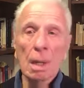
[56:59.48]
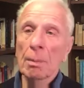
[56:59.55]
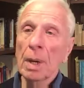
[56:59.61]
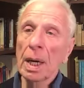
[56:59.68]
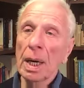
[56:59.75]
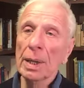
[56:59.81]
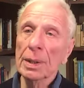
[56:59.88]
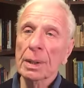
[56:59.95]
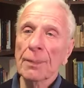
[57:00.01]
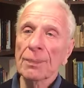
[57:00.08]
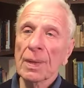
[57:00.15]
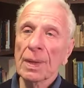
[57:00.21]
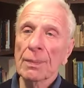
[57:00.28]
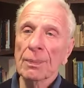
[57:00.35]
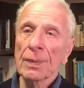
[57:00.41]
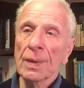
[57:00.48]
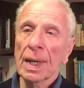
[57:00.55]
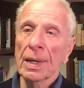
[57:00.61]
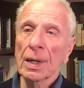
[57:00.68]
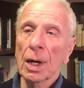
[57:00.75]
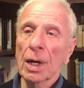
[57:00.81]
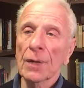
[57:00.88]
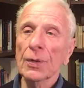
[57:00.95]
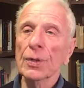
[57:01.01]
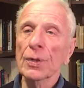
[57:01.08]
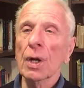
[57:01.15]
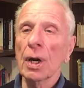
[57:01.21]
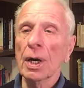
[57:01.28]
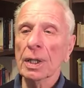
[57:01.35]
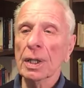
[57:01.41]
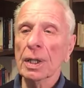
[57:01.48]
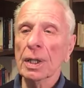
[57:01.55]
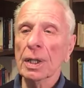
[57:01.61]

But in other dark